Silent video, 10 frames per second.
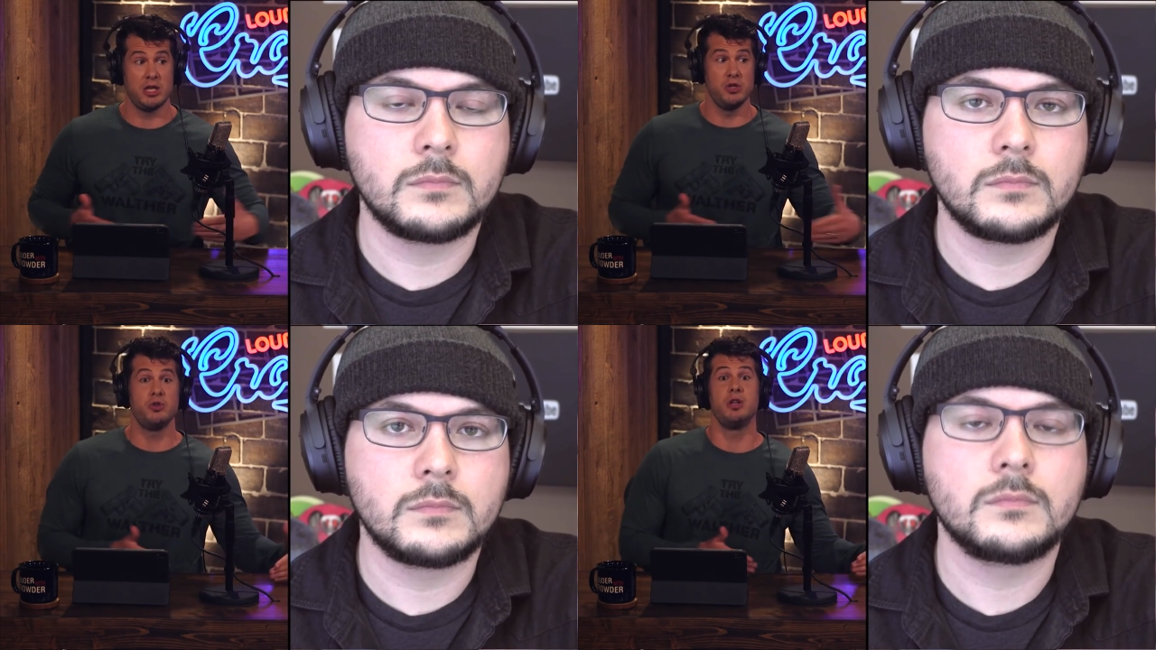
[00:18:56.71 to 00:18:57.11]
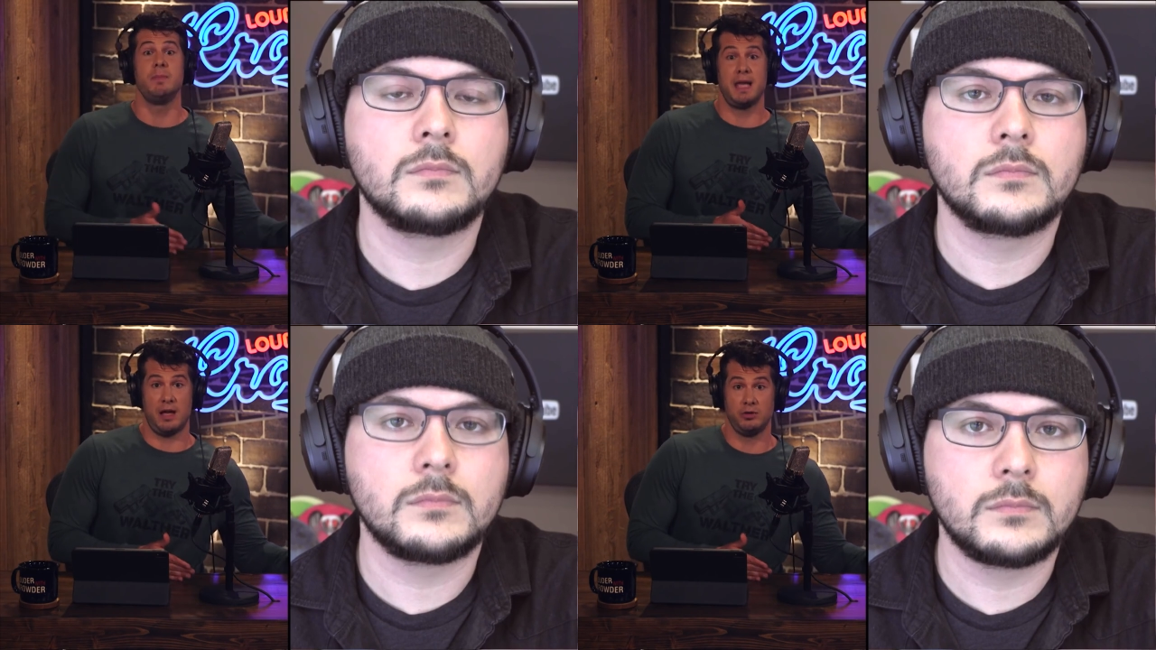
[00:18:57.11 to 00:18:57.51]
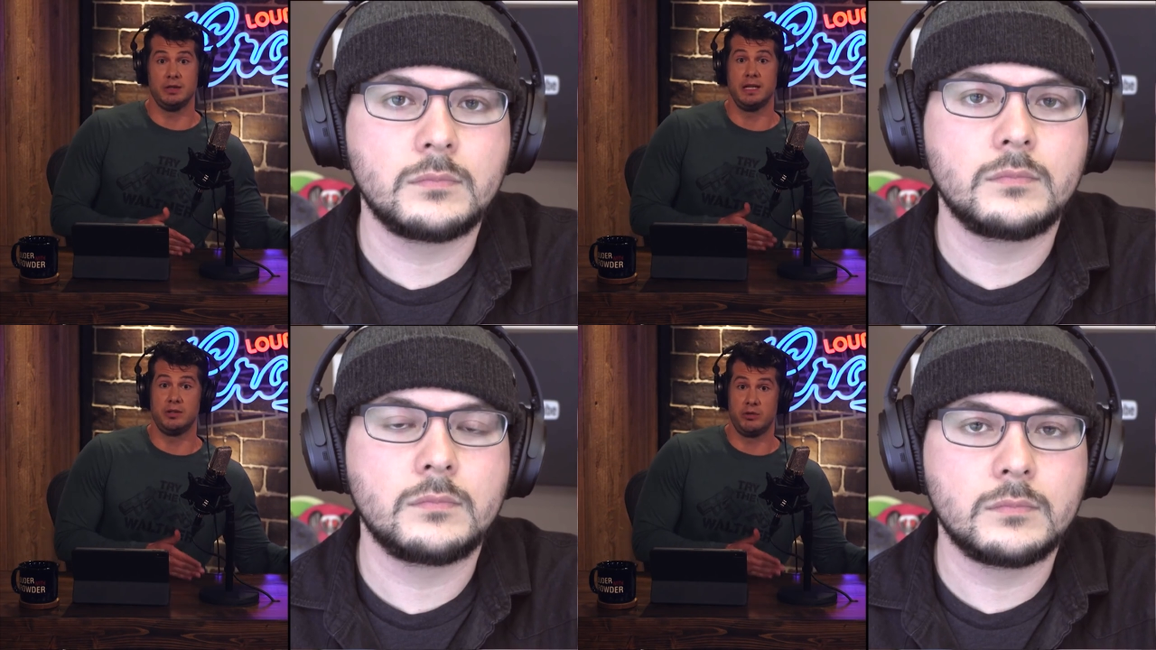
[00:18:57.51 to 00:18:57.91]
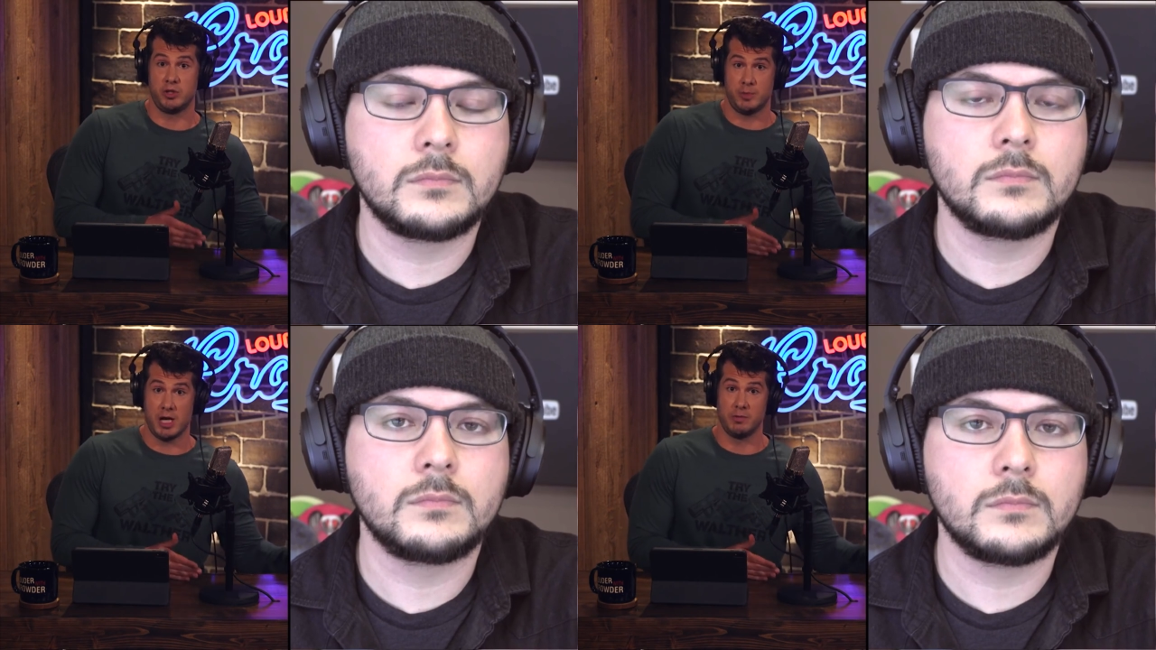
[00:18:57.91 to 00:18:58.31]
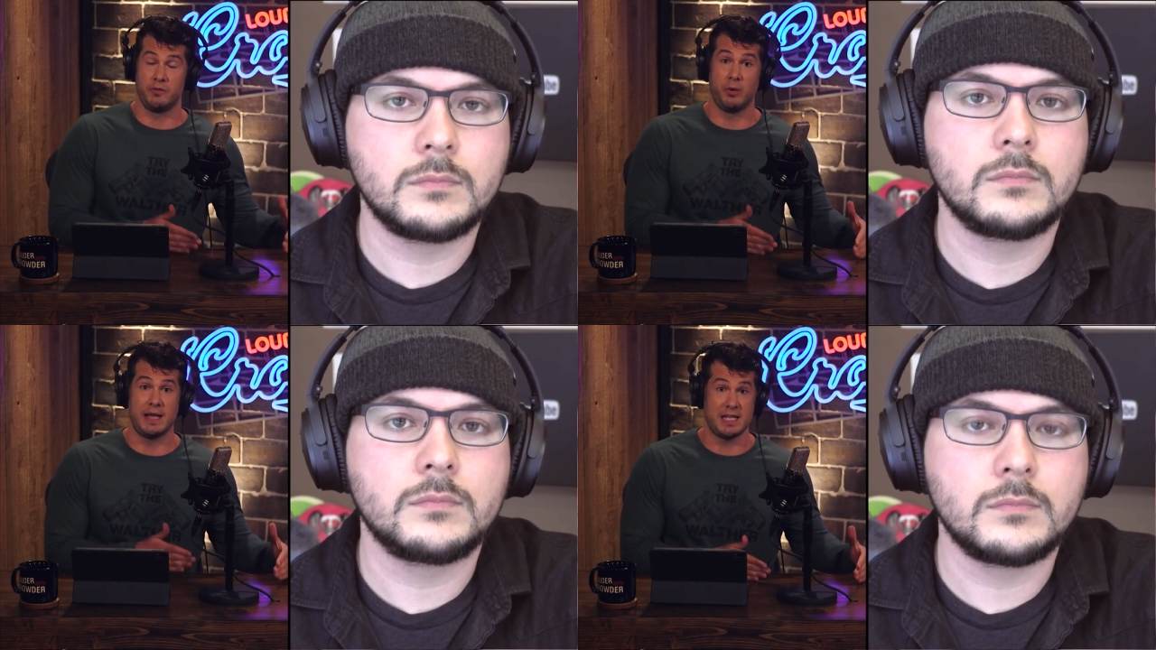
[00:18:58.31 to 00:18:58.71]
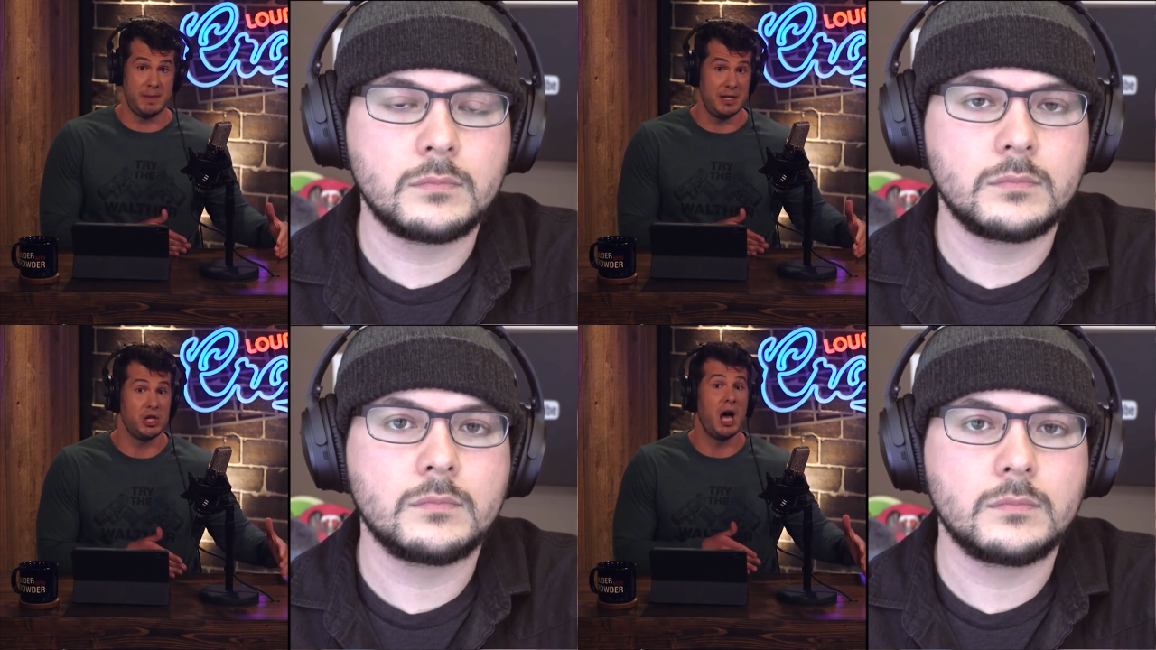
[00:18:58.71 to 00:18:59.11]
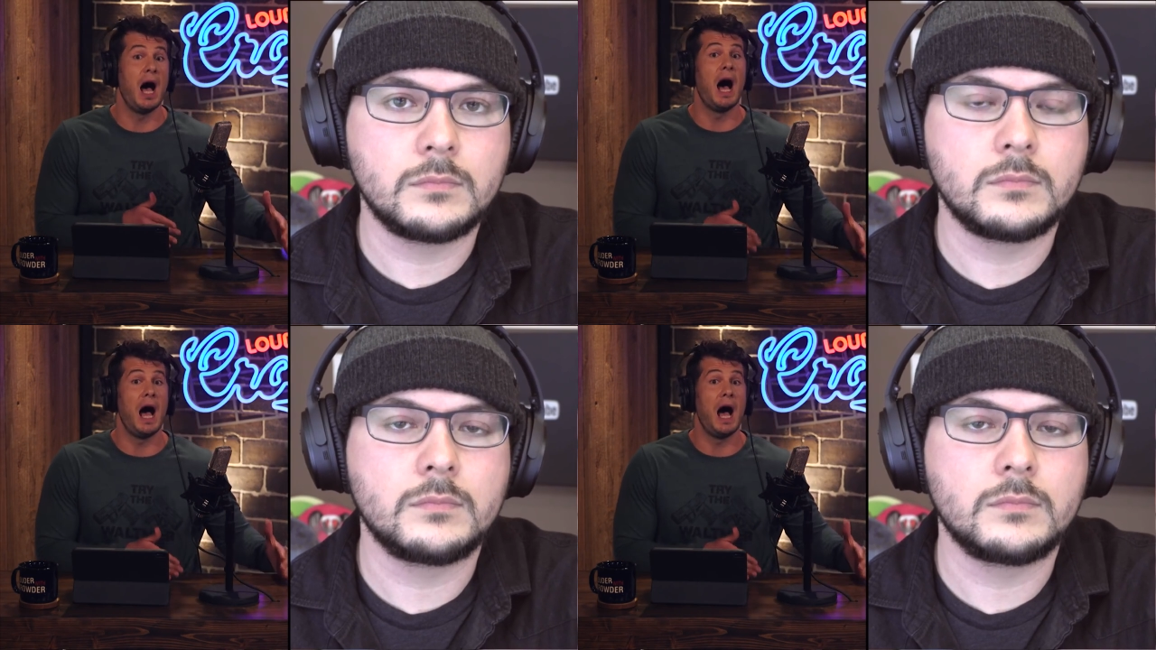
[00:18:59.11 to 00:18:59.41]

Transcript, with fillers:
Speaker 1: you can be held legally responsible for that speech